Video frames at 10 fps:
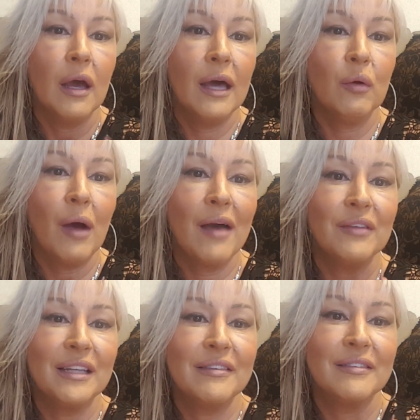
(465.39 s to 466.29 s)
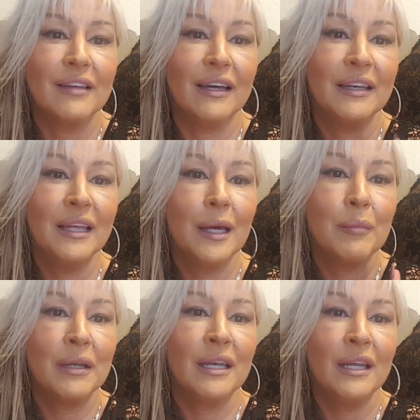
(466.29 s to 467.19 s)
I don't have any sun
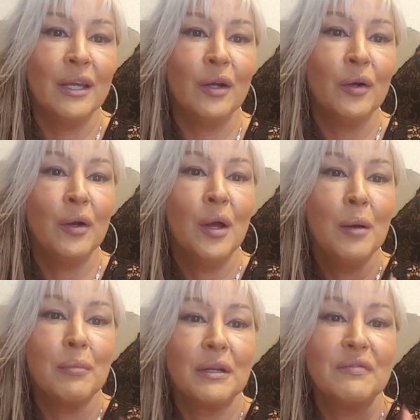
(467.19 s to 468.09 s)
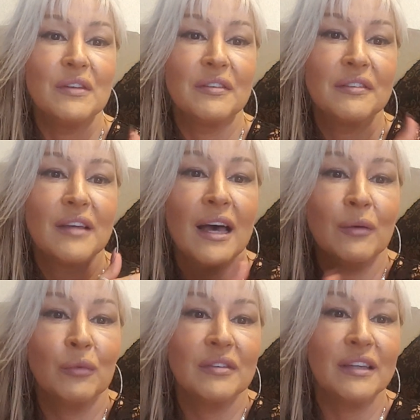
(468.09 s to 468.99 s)
coming in here, but if the
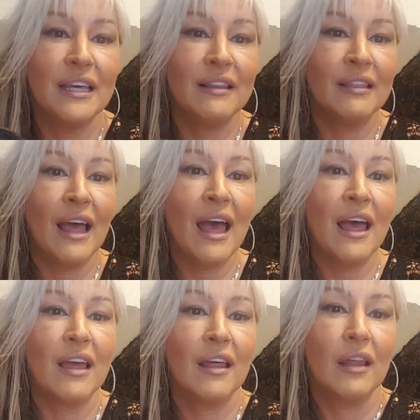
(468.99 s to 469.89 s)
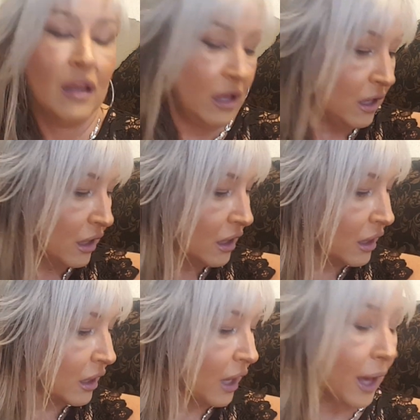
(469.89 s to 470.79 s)
sun was hitting that,
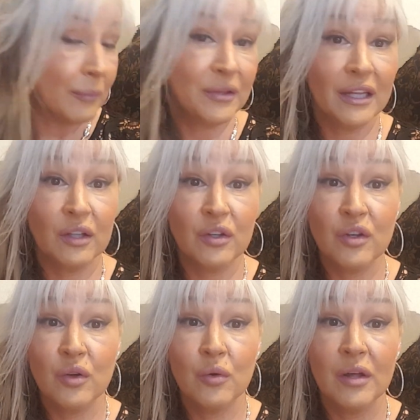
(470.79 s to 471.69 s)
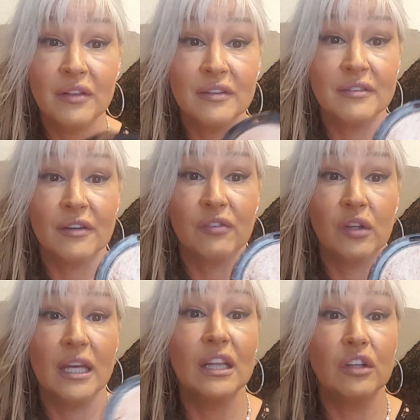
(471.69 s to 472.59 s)
I'm telling you, this stuff,
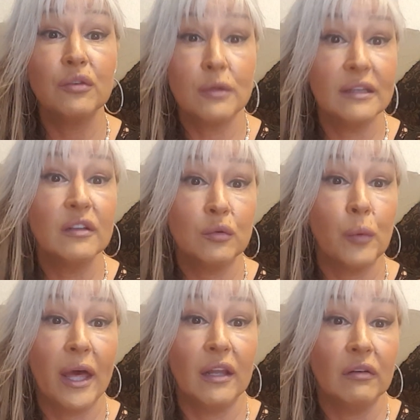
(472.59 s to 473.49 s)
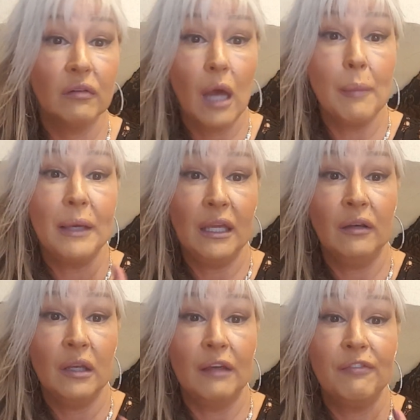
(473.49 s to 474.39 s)
it looks wet. I
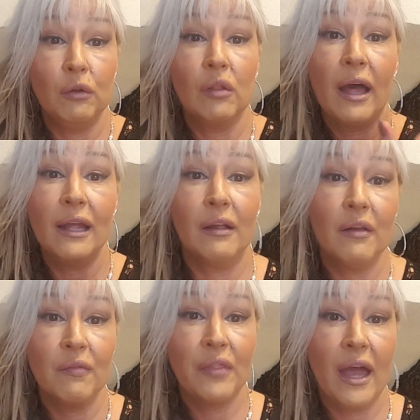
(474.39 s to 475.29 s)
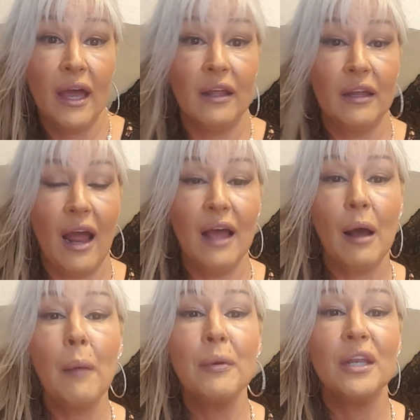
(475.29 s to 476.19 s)
mean, if you like that,
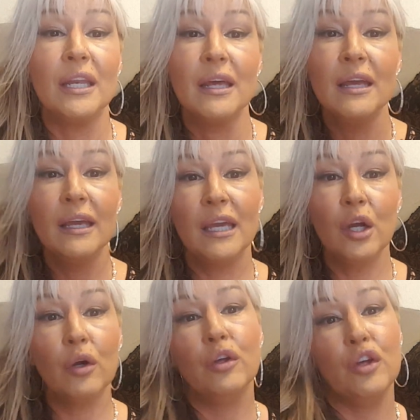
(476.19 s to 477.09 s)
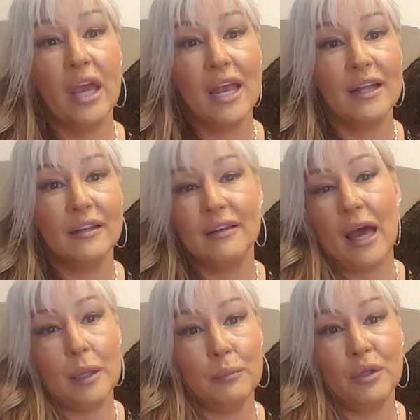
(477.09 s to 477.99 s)
I'll put it here. You can't,
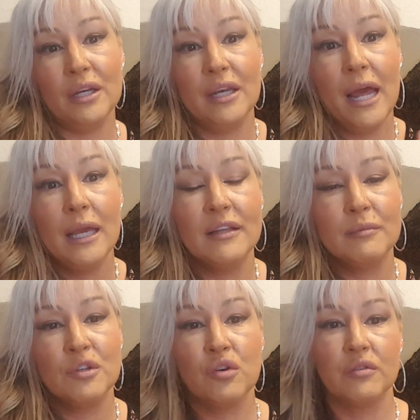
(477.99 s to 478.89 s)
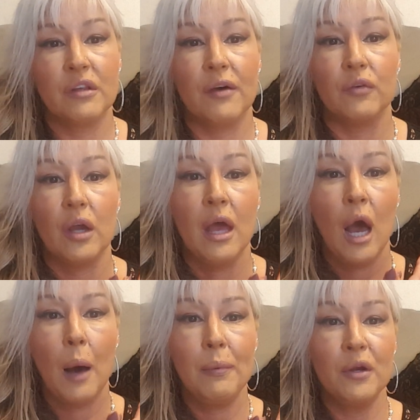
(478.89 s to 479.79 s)
I didn't put it today because my shirt's covering it.
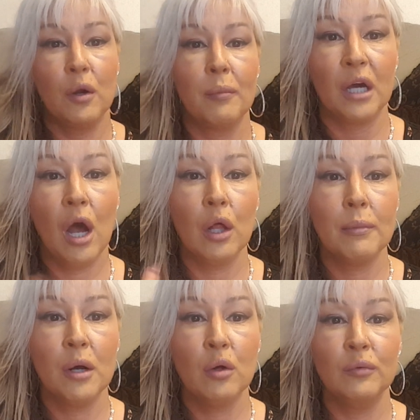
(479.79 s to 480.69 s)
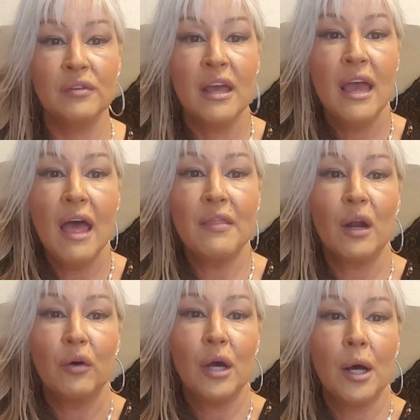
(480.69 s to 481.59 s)
I'll put it collarbones, and then
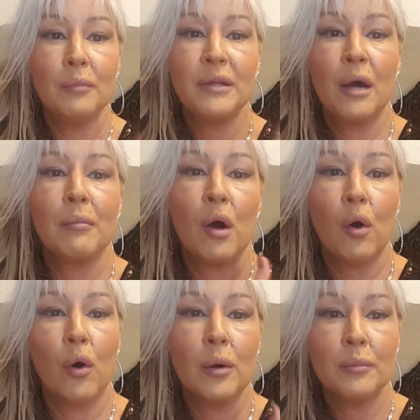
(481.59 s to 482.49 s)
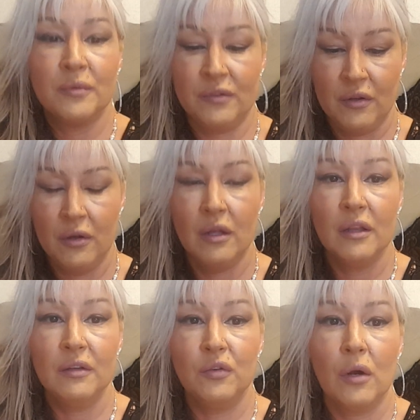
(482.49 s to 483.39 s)
I'll come down my arms.
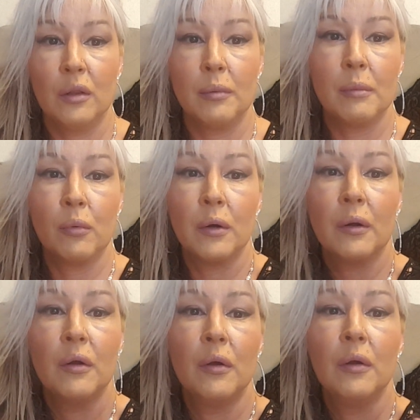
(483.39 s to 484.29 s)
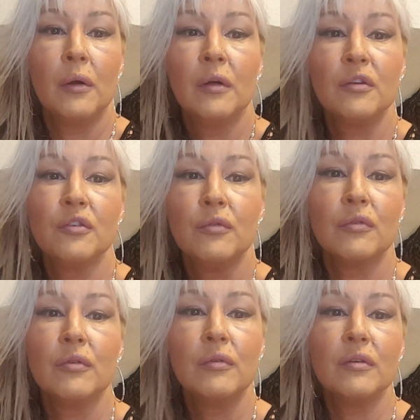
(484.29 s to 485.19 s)
Let's try a little bit more.
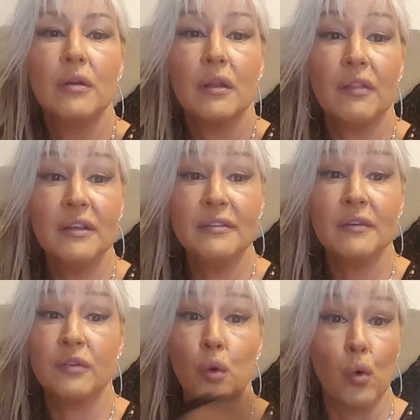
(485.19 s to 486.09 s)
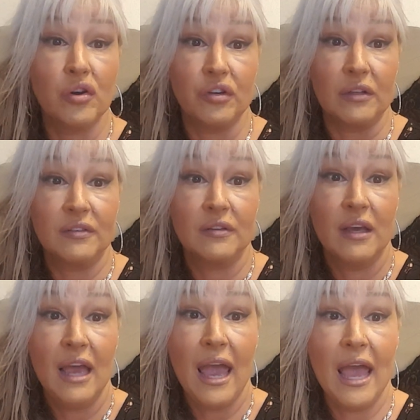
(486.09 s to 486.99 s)
This stuff's gorgeous.
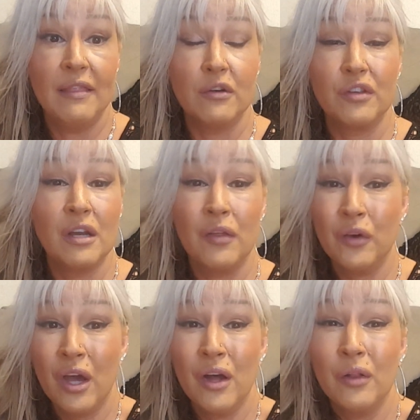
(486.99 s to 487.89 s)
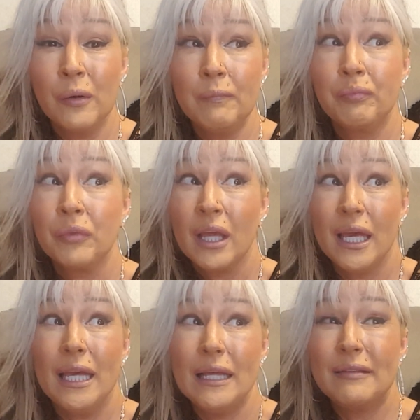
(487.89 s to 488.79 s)
And there's another color.
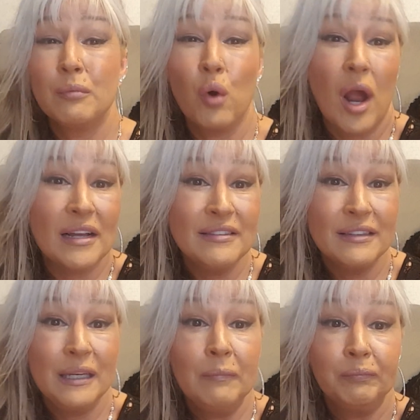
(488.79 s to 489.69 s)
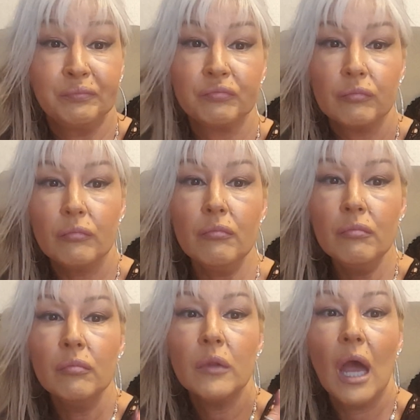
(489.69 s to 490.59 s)
It's more icy.
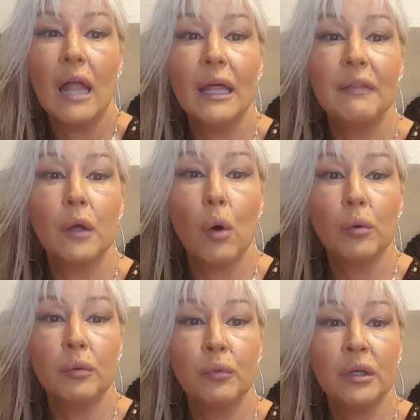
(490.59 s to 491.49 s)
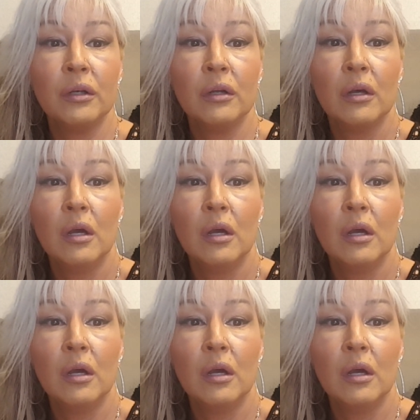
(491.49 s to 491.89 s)
I like the golden one.